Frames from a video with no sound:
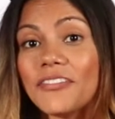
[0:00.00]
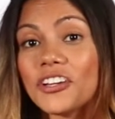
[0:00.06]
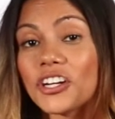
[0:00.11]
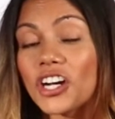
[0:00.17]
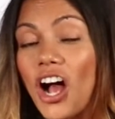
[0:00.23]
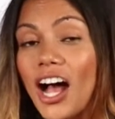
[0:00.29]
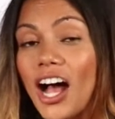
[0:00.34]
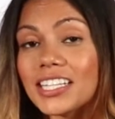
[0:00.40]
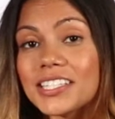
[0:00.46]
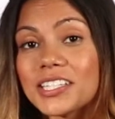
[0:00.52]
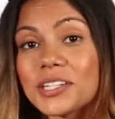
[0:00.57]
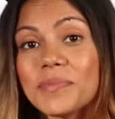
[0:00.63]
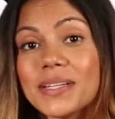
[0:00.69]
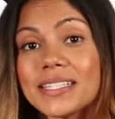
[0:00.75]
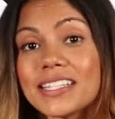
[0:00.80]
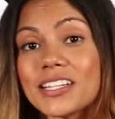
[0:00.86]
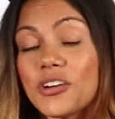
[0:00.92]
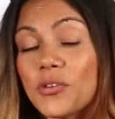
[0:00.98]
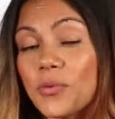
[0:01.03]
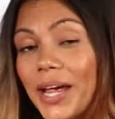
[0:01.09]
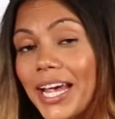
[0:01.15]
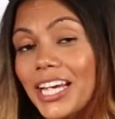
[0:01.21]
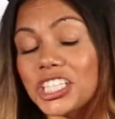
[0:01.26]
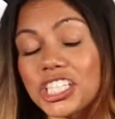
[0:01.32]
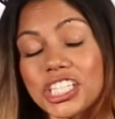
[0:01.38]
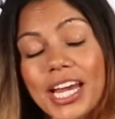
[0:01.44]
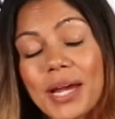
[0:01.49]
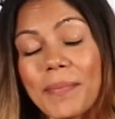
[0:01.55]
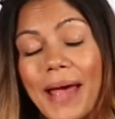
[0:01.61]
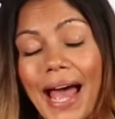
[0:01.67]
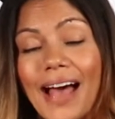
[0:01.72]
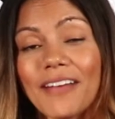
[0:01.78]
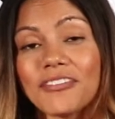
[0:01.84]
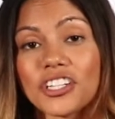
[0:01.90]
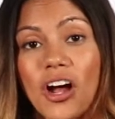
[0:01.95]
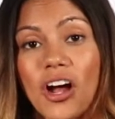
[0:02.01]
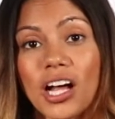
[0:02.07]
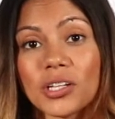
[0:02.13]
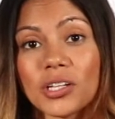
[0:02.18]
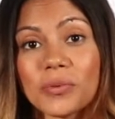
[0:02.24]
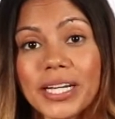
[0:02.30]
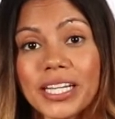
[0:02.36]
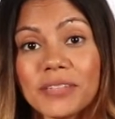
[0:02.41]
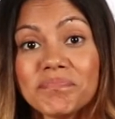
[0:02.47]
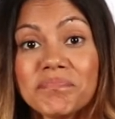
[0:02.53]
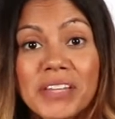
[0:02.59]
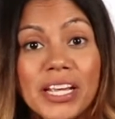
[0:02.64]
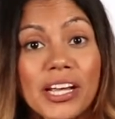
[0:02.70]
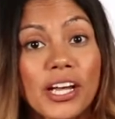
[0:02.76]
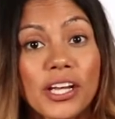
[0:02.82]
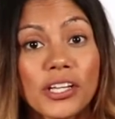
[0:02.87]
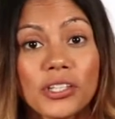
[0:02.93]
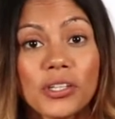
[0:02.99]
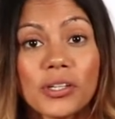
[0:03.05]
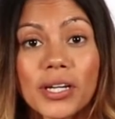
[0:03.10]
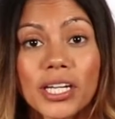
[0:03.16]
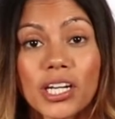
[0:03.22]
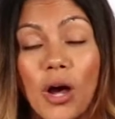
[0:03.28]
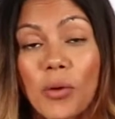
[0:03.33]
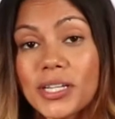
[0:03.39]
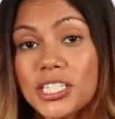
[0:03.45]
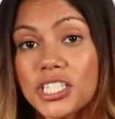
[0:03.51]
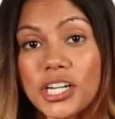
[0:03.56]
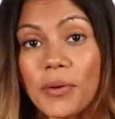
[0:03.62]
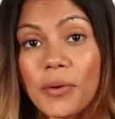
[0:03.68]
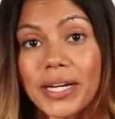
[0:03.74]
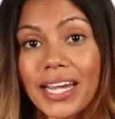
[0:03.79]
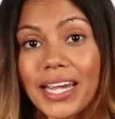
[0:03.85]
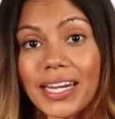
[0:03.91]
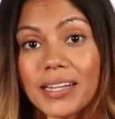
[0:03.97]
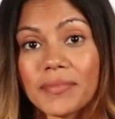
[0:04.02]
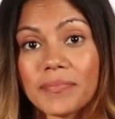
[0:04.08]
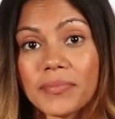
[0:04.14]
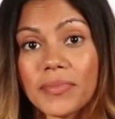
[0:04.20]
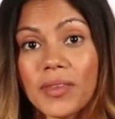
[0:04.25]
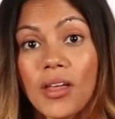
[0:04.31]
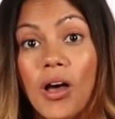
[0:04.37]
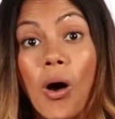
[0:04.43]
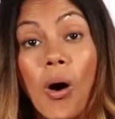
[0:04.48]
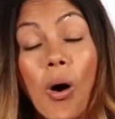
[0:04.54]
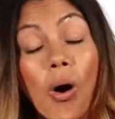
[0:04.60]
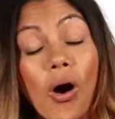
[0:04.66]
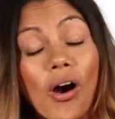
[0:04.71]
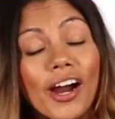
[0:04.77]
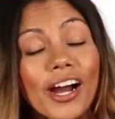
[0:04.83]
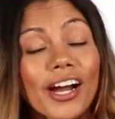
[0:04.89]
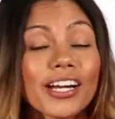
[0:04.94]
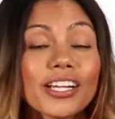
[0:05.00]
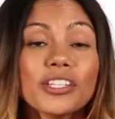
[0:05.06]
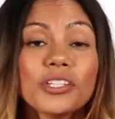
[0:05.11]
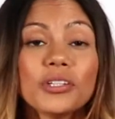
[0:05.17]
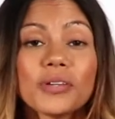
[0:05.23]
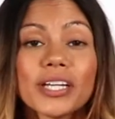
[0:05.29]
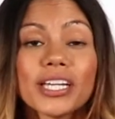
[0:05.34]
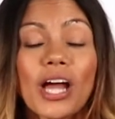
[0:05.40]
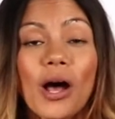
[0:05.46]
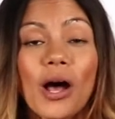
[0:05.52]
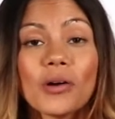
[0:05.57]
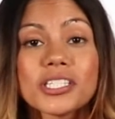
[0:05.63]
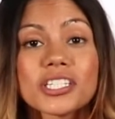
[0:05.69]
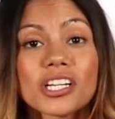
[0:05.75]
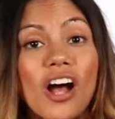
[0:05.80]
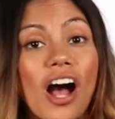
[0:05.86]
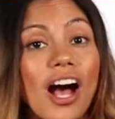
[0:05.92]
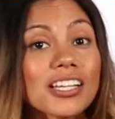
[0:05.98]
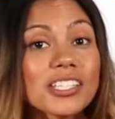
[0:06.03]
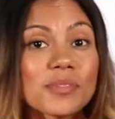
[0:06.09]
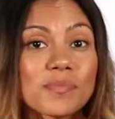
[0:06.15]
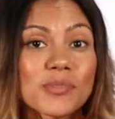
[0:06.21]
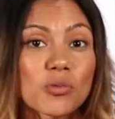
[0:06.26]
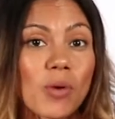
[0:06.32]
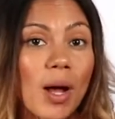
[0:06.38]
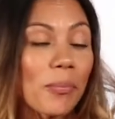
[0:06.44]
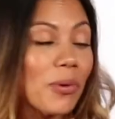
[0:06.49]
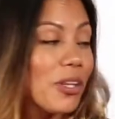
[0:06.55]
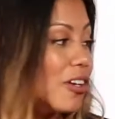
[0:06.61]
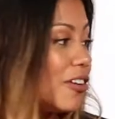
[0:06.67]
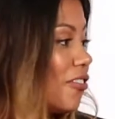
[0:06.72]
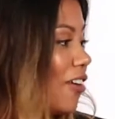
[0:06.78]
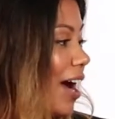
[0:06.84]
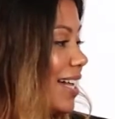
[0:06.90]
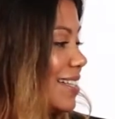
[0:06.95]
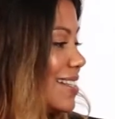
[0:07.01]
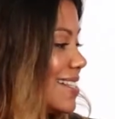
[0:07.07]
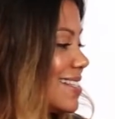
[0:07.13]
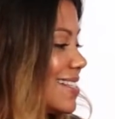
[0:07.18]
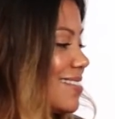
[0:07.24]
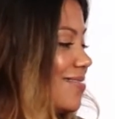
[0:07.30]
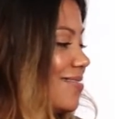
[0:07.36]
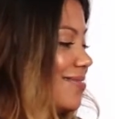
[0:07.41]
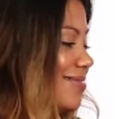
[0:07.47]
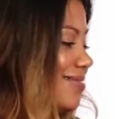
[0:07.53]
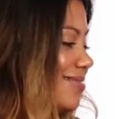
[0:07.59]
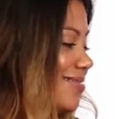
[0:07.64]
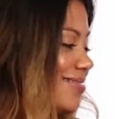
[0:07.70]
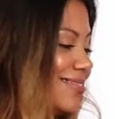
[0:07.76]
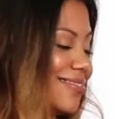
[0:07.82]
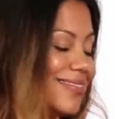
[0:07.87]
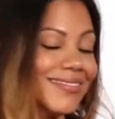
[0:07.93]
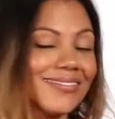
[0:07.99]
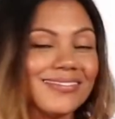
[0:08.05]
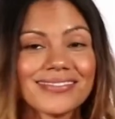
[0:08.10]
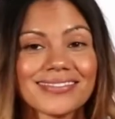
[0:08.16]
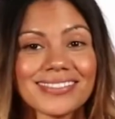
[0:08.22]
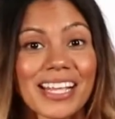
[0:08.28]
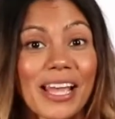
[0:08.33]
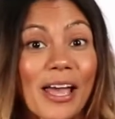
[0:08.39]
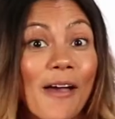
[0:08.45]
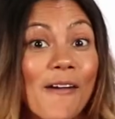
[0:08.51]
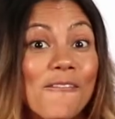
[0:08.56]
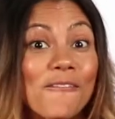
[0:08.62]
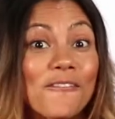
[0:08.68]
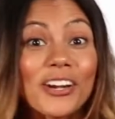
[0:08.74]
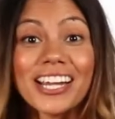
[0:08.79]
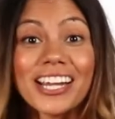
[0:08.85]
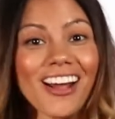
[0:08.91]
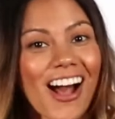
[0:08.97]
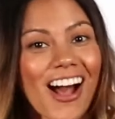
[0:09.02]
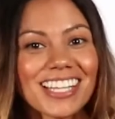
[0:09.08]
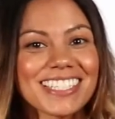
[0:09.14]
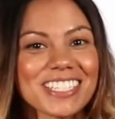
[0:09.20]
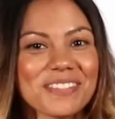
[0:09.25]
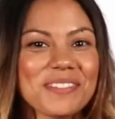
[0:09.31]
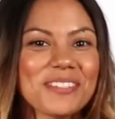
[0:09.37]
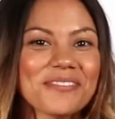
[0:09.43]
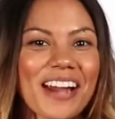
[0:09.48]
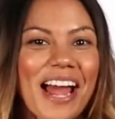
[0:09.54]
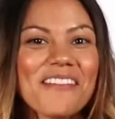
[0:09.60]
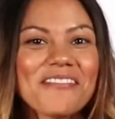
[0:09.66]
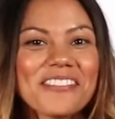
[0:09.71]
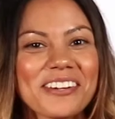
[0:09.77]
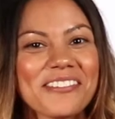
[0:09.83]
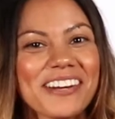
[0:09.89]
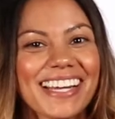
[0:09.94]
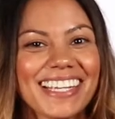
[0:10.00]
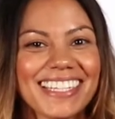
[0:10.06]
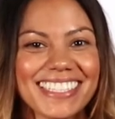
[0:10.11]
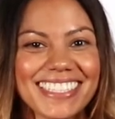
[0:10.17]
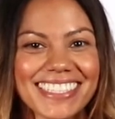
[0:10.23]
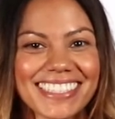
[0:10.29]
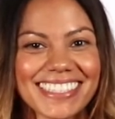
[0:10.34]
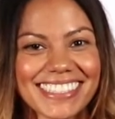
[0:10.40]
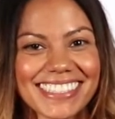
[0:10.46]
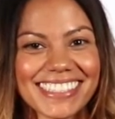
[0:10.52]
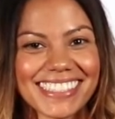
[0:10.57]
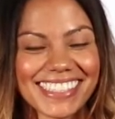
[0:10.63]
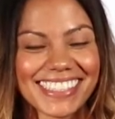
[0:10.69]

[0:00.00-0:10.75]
And if your costume is in great shape after Halloween, you can always donate it. Or you can host a costume swap with your friends. Free costumes for everyone!